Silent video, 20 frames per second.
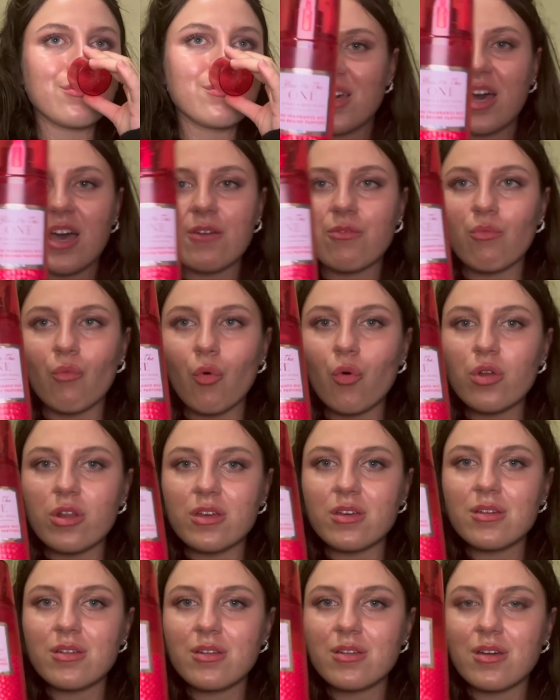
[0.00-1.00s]
I've worn
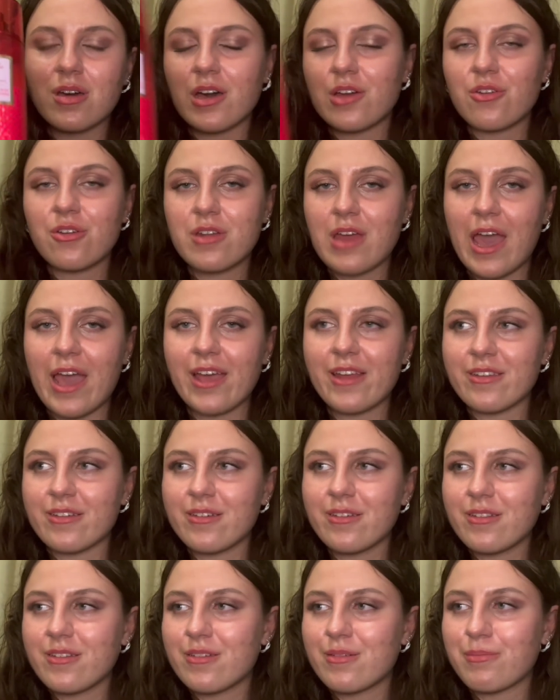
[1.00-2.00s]
it, I don't hate
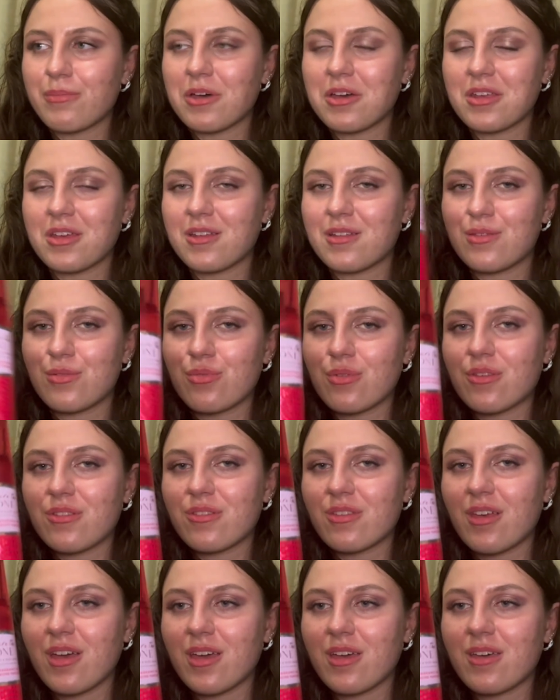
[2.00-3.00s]
it, but it's
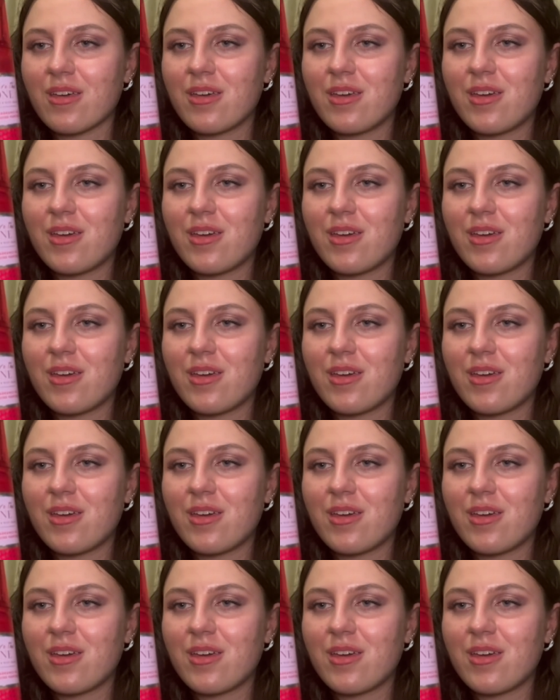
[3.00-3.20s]
just like,